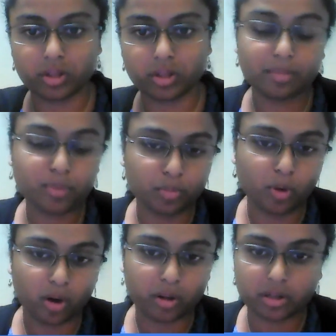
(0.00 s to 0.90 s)
So in the input
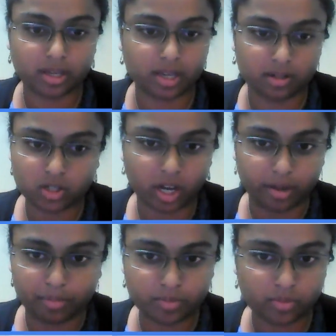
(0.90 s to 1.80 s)
box, he can
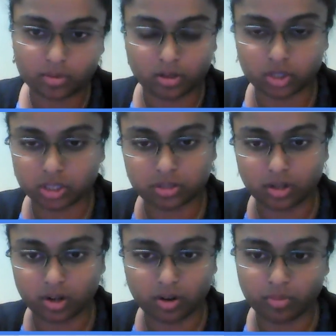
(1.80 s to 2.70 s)
type just
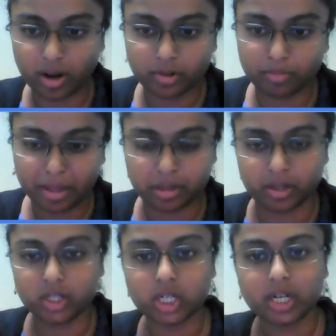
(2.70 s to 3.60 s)
a random
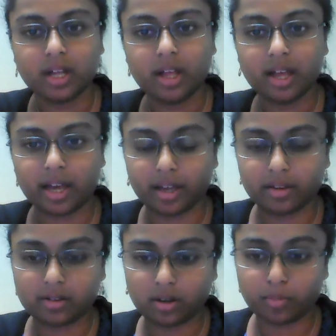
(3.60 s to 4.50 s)
message
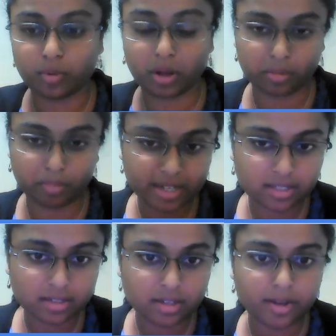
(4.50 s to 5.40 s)
and press
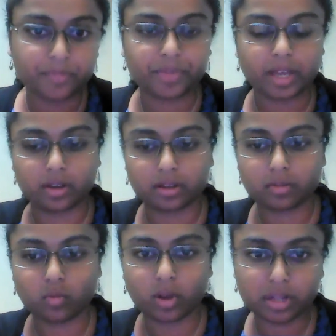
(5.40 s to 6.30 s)
submit. And
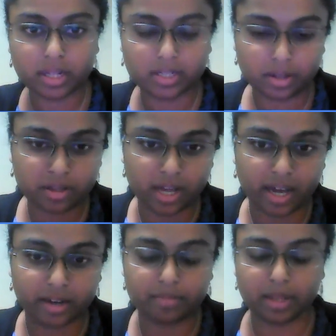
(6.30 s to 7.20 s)
once he does
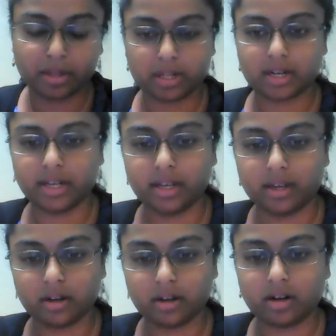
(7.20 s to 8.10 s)
that,
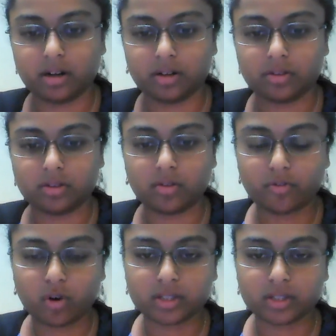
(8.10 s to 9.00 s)
basically the
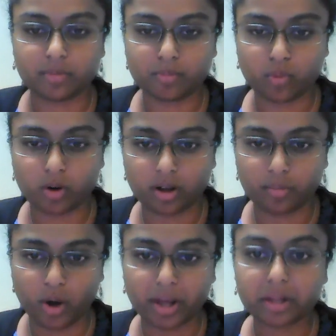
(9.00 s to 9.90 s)
front end
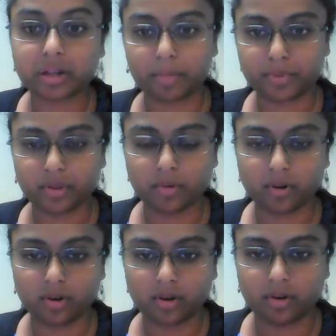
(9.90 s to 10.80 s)
breaks up
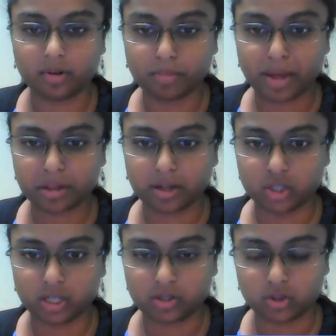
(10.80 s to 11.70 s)
the
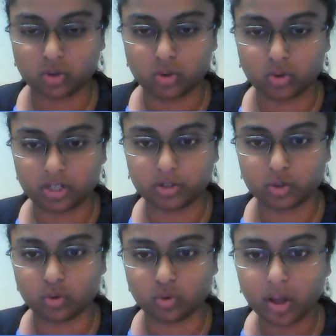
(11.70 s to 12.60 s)
message into
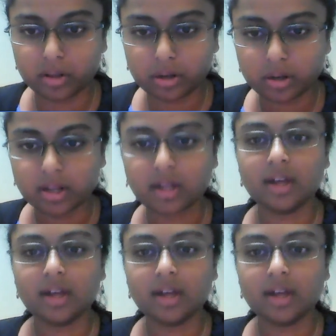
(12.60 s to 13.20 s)
individual words